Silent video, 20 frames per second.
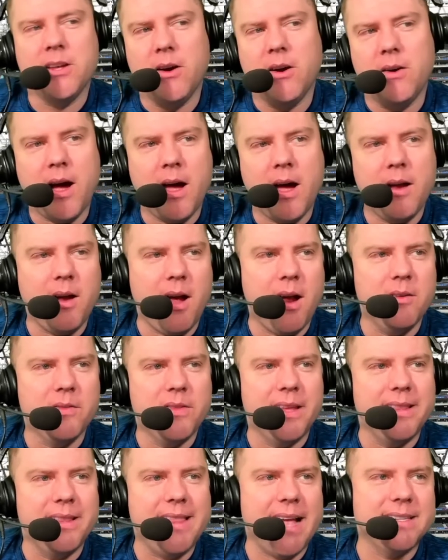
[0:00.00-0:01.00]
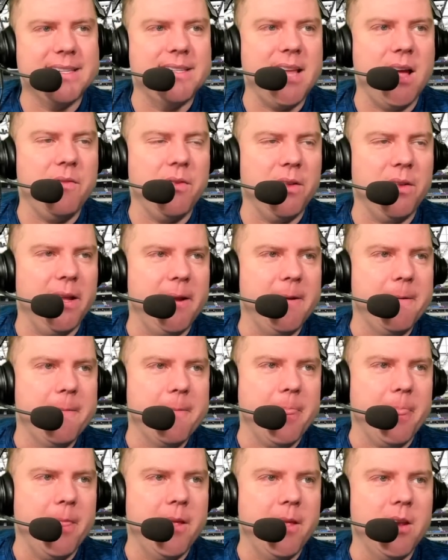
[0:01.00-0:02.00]
I don't think that's definitely
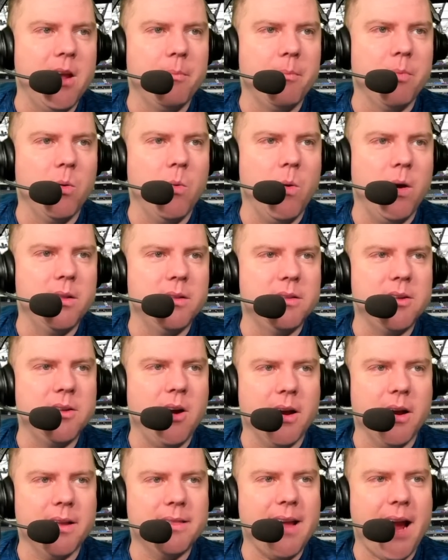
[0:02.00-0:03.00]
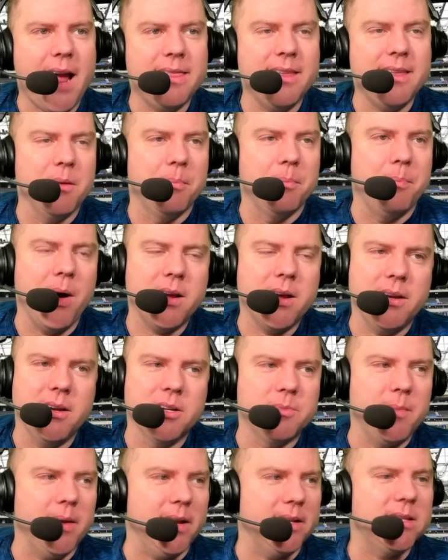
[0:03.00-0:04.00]
the number one target there. I think the
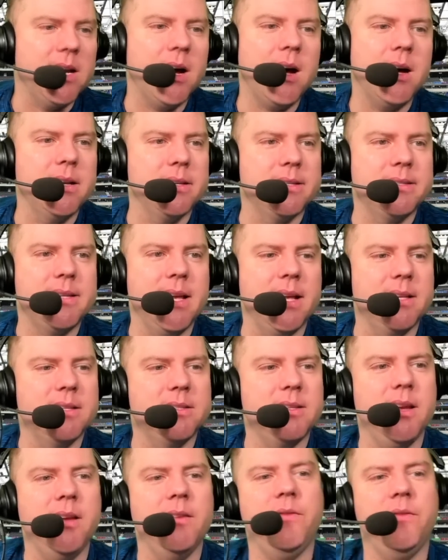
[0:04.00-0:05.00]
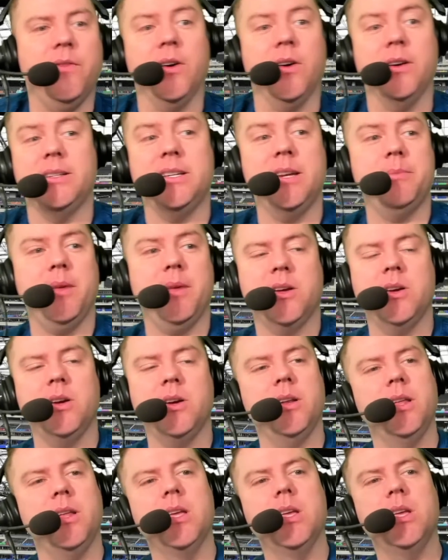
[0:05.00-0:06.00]
Buccaneers make a ton of sense for a team that
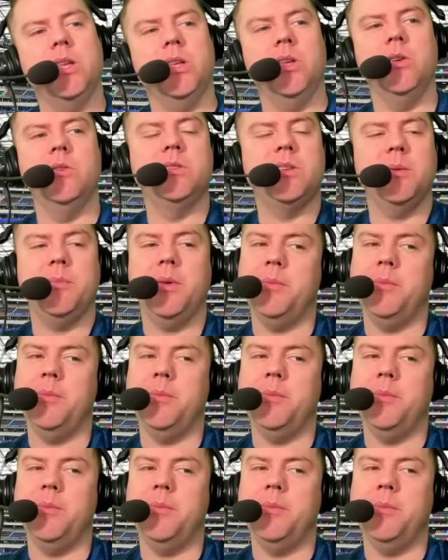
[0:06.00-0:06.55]
could use him.